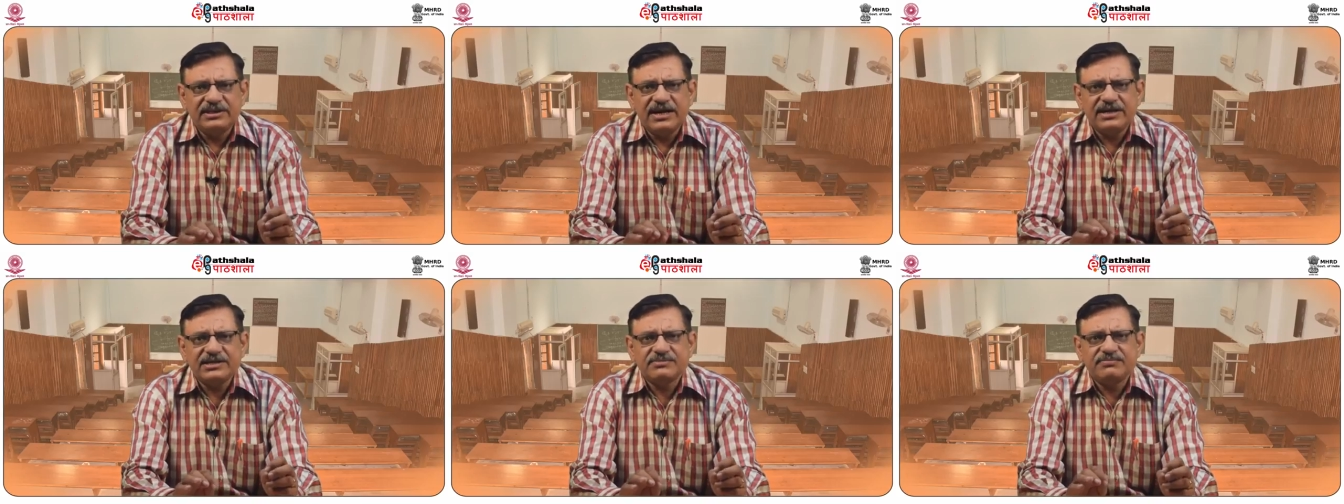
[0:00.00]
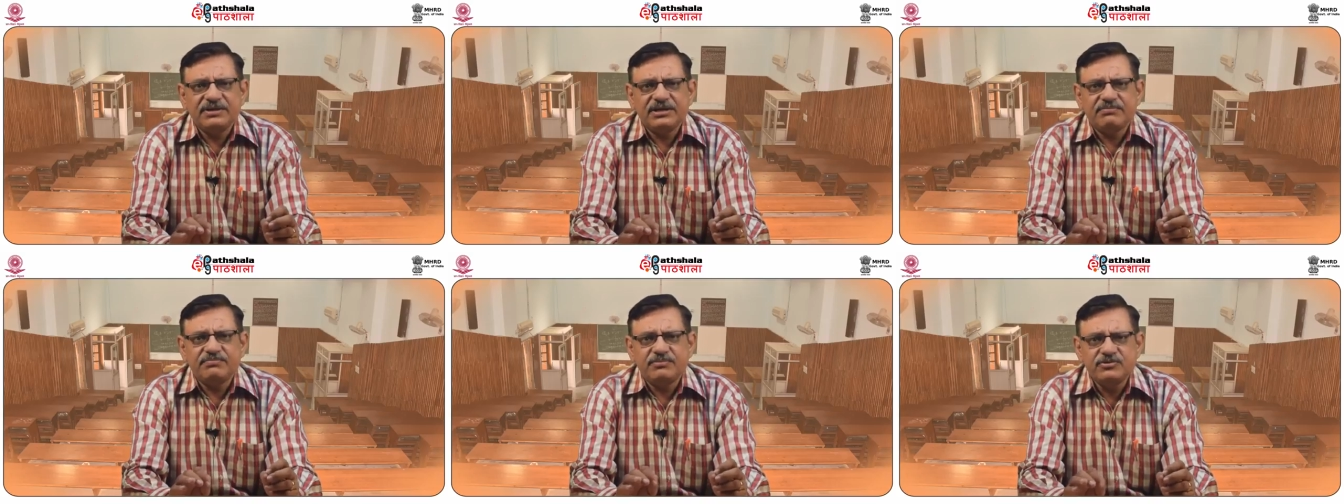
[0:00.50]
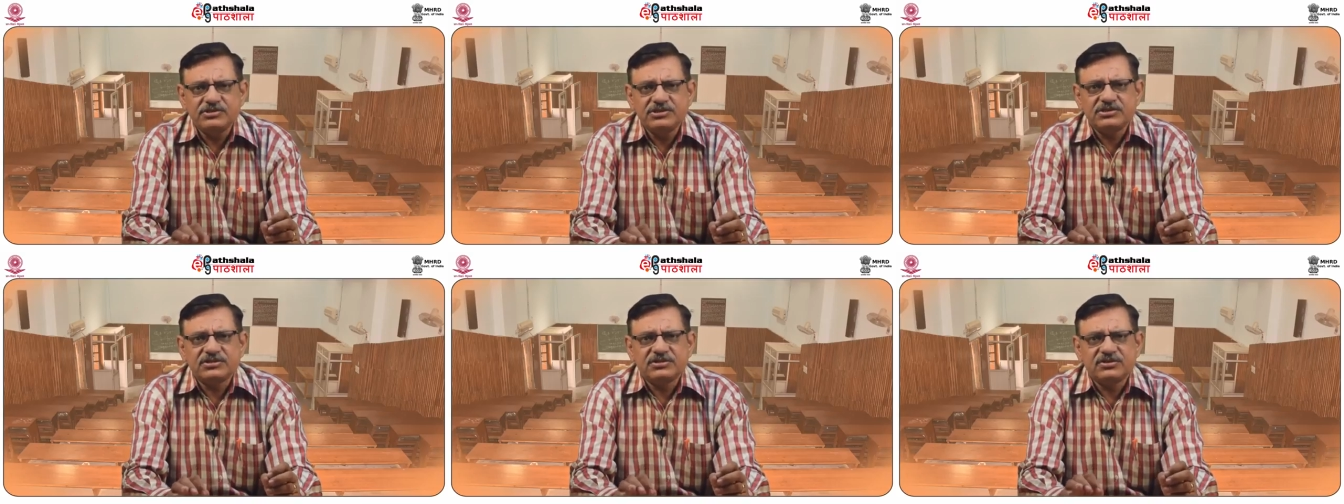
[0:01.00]
that is being
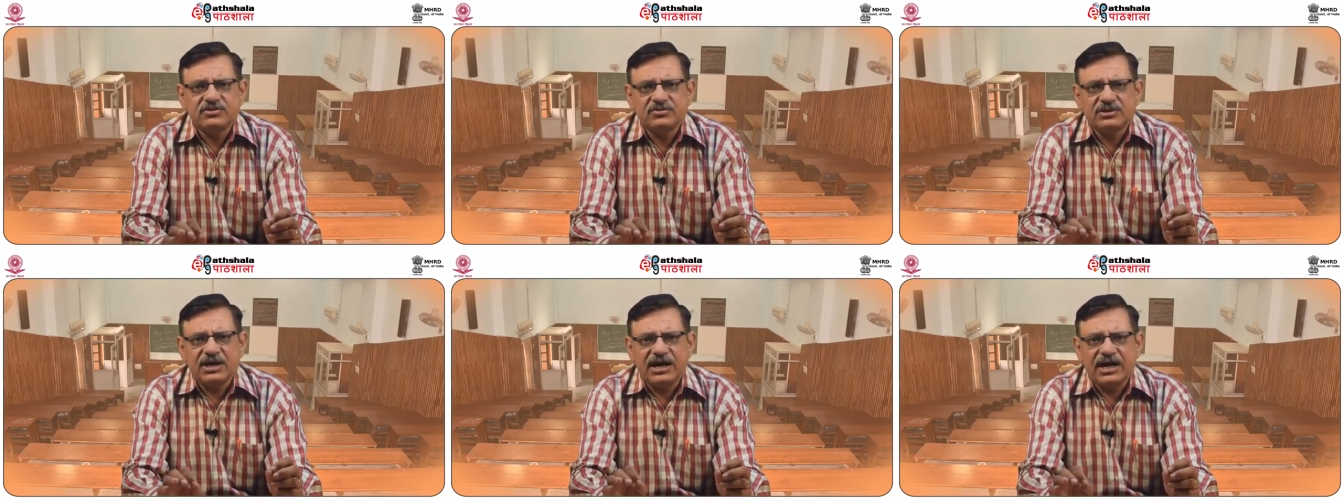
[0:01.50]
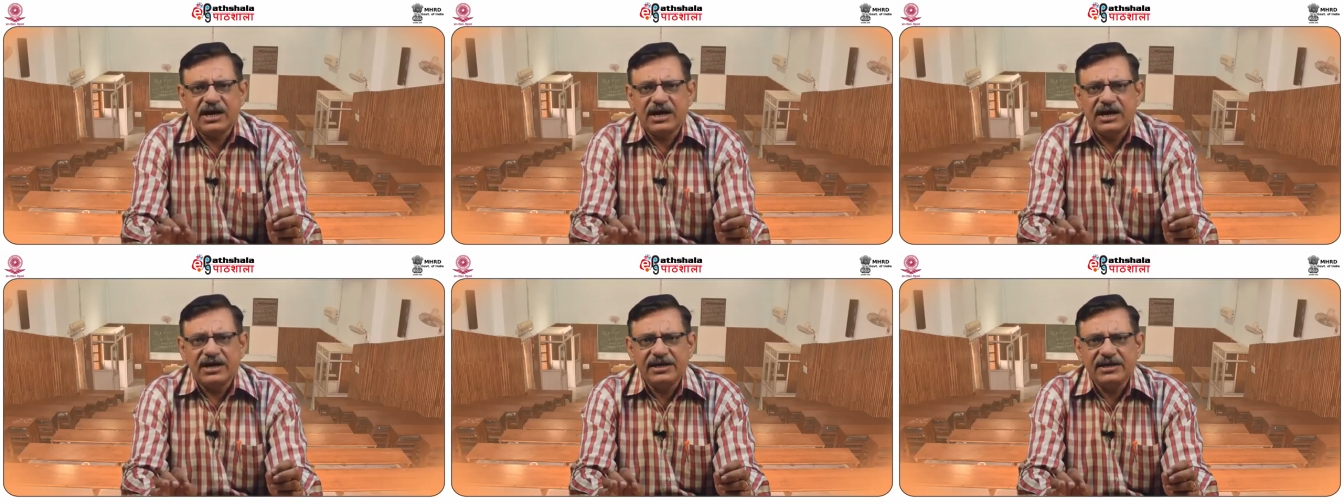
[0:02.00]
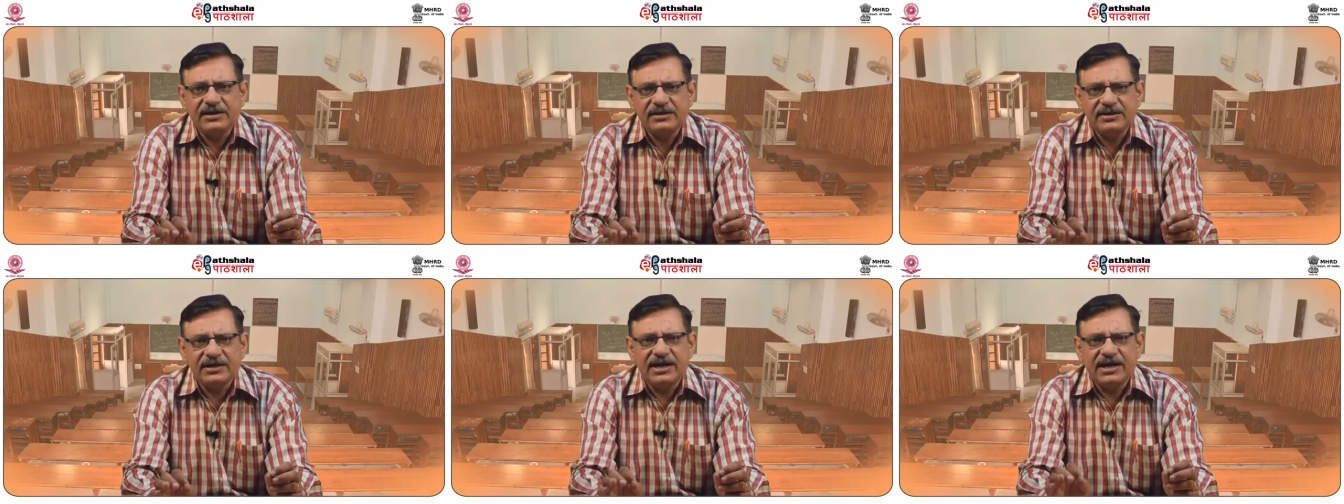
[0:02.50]
pushed to the higher
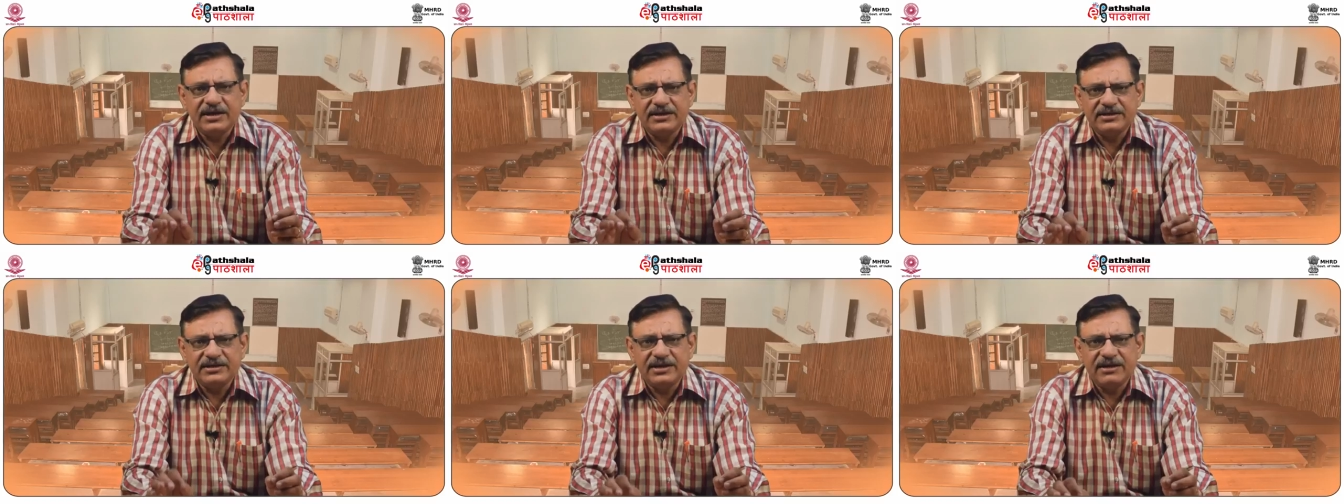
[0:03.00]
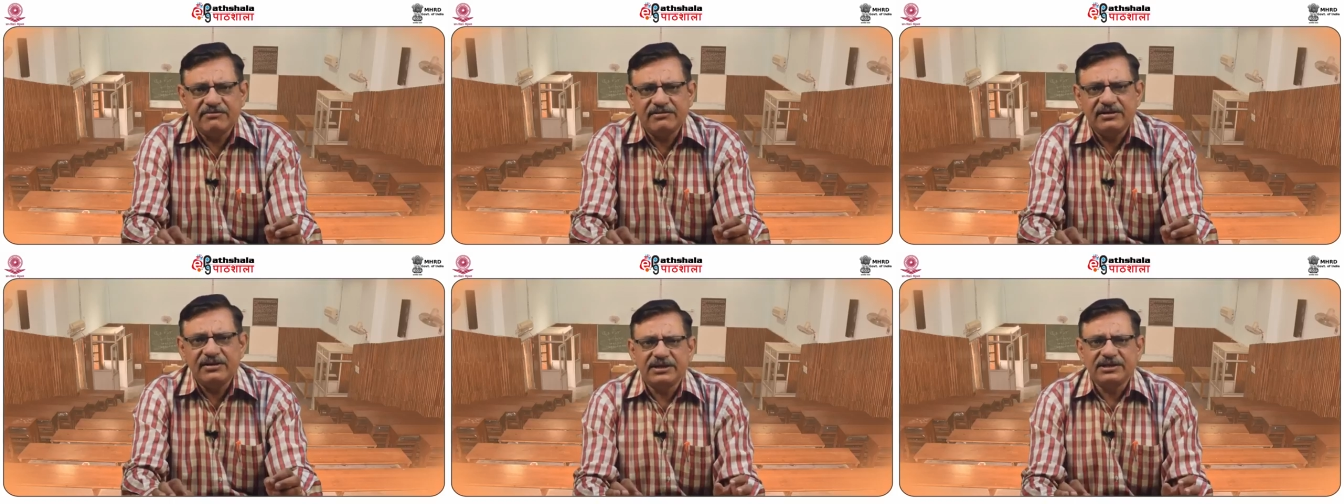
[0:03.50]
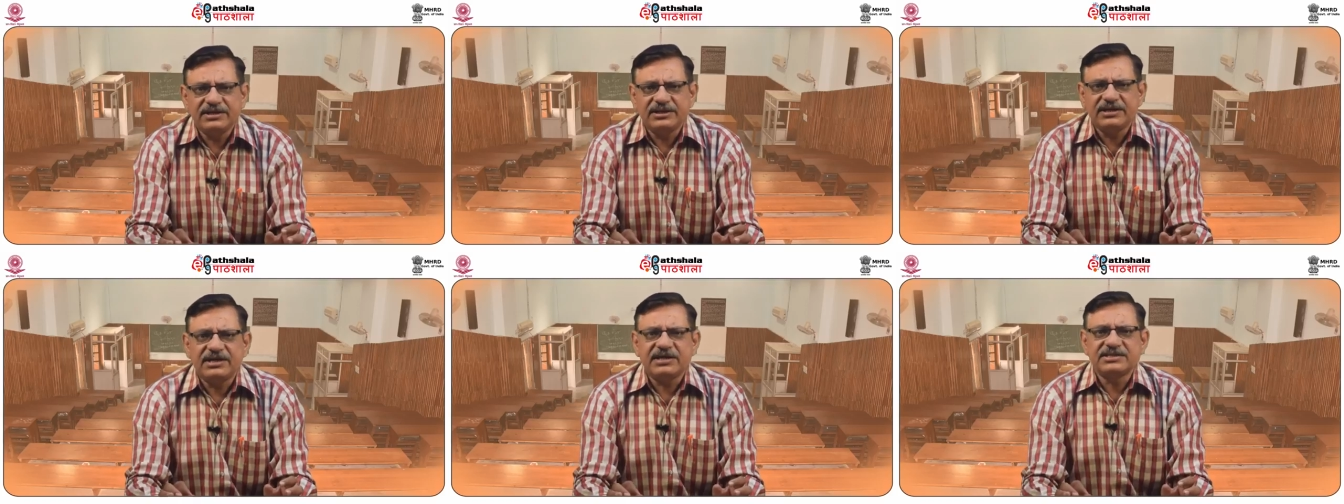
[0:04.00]
energy level by
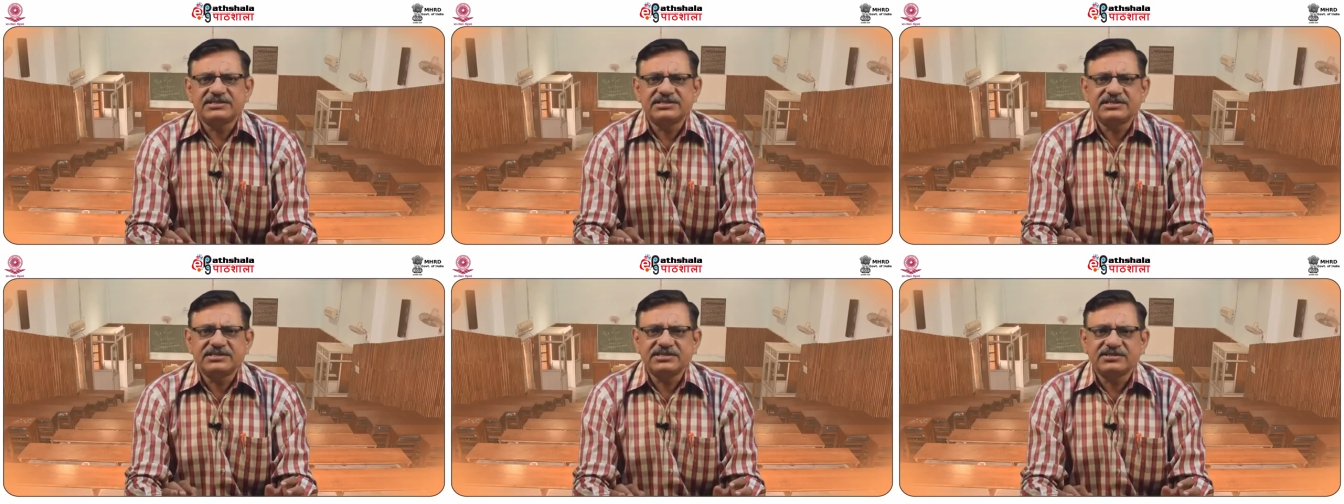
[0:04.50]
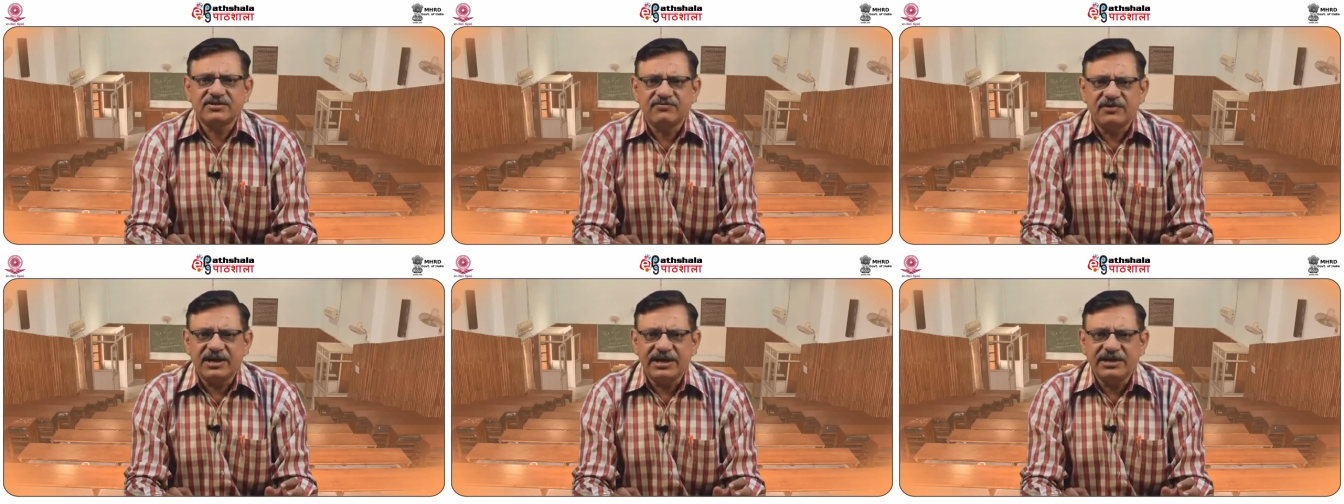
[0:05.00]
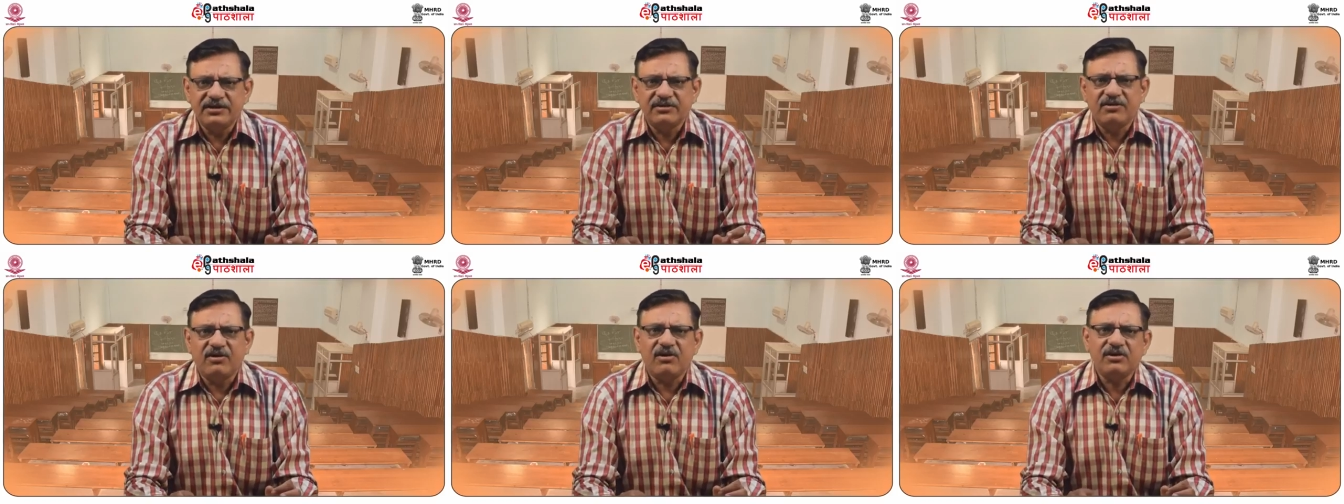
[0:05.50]
the assistance of light
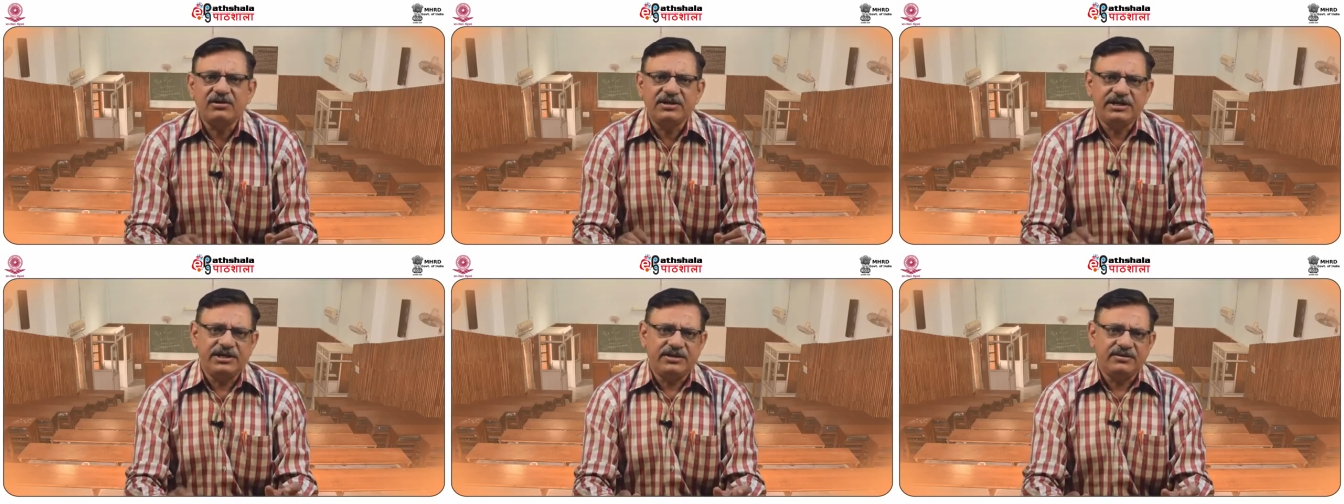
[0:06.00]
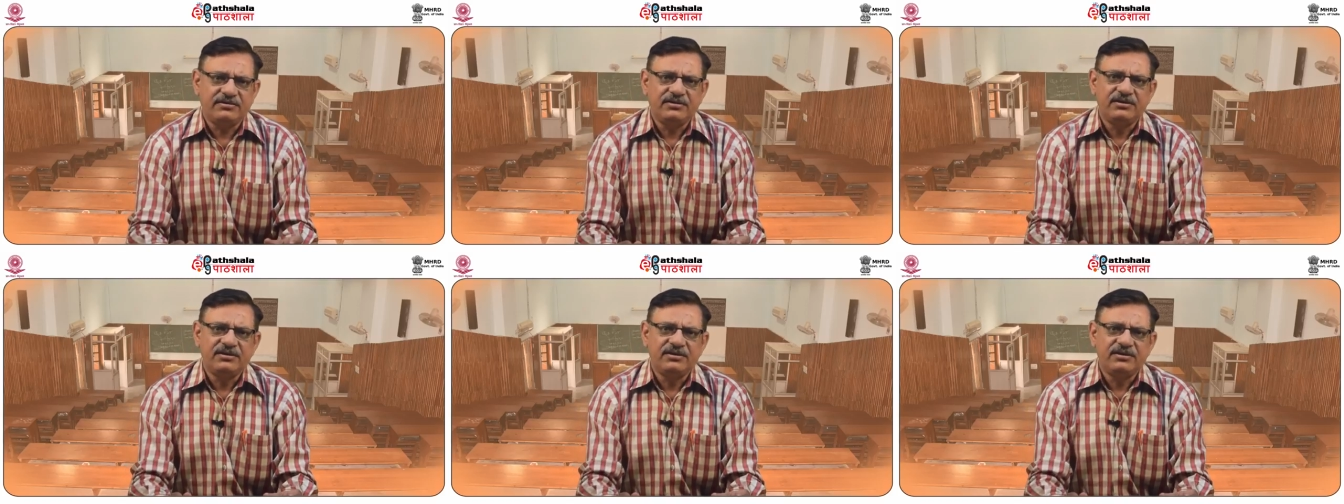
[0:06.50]
or heat.